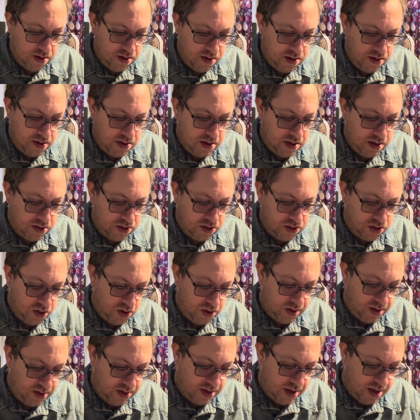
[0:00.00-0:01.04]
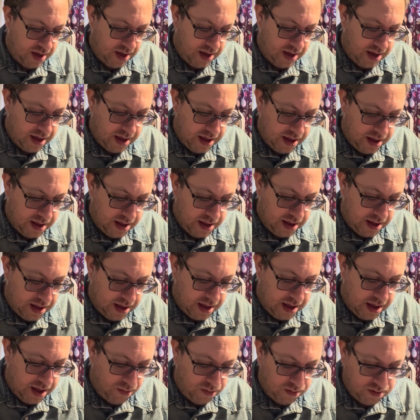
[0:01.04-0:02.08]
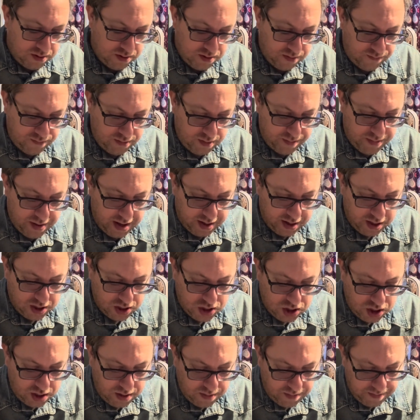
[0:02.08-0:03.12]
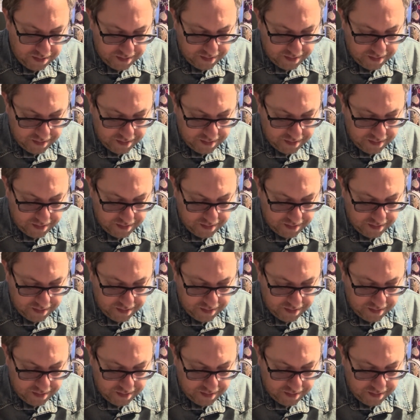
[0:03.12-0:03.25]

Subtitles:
Let's slide that out of the packaging.